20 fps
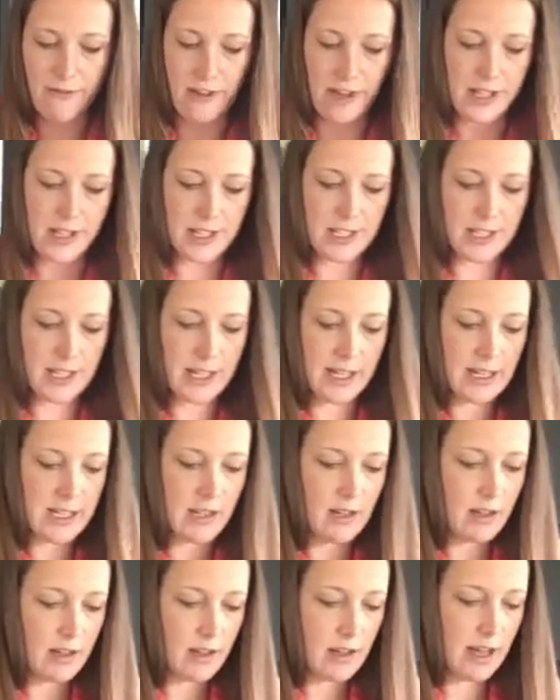I
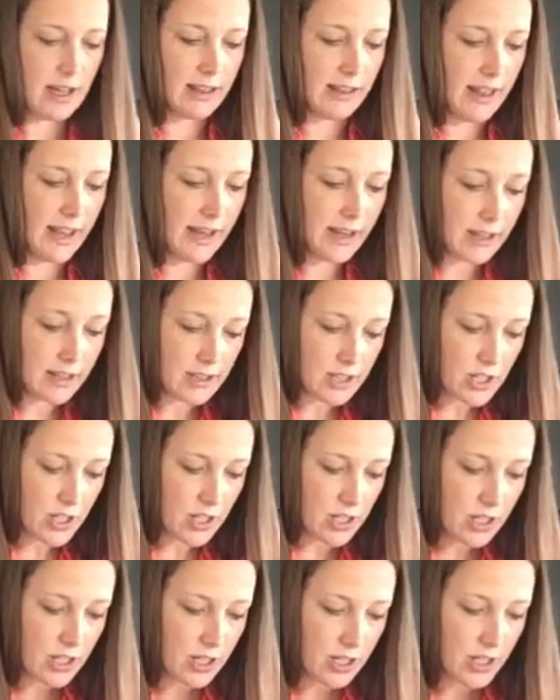like to
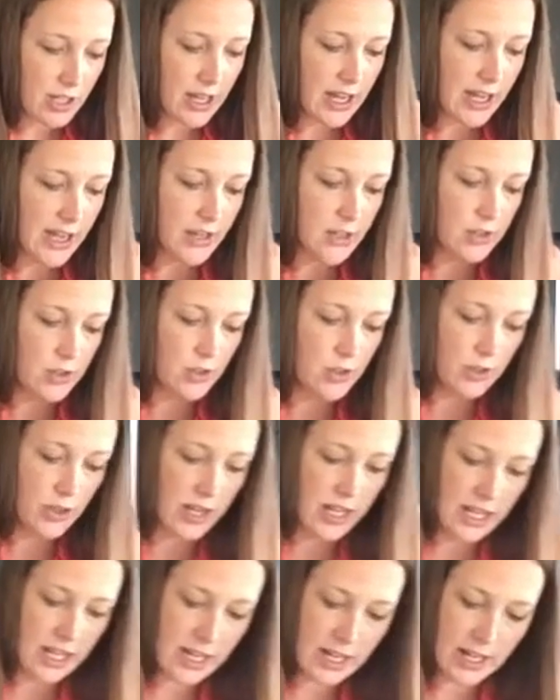cook, I enjoy
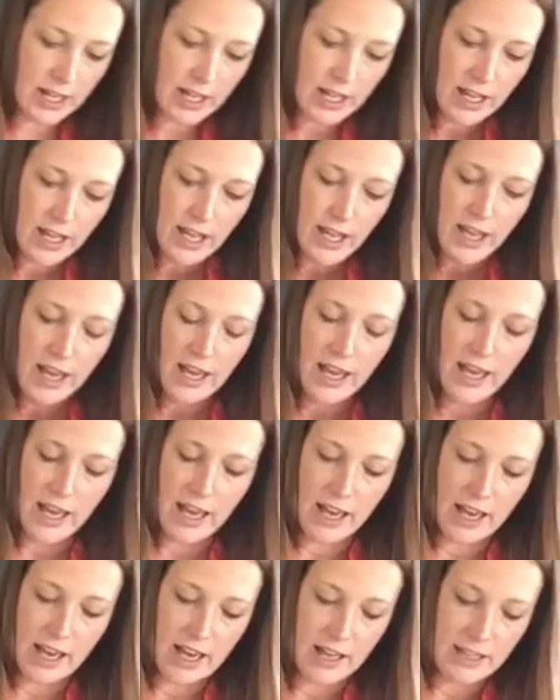it,
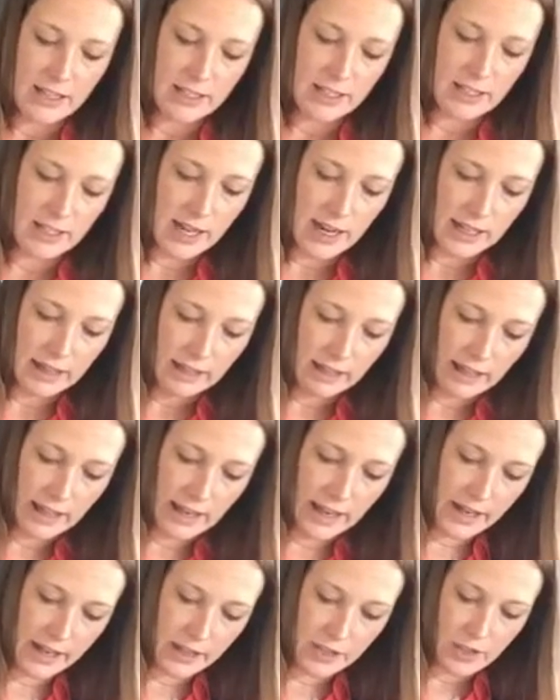and I
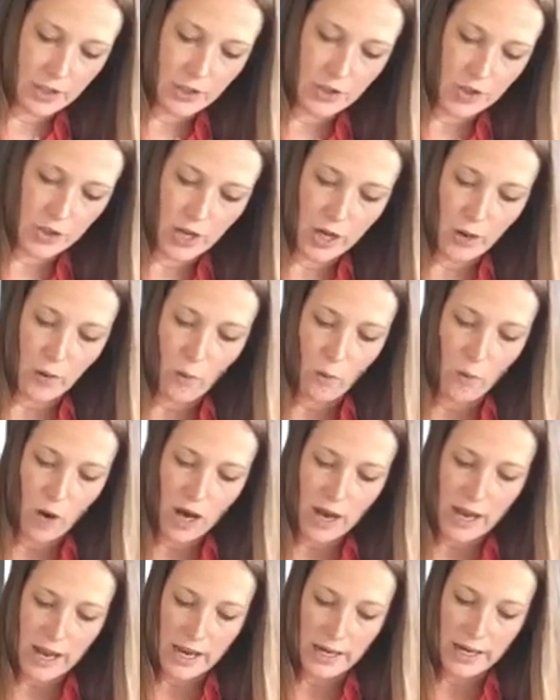like to drink
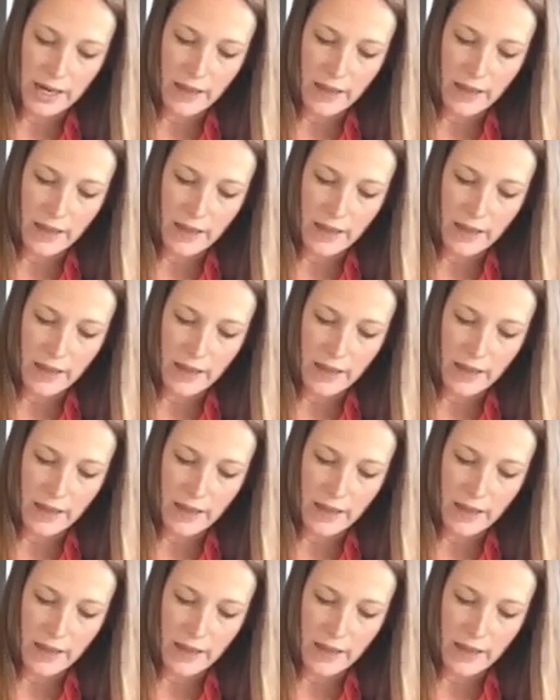wine.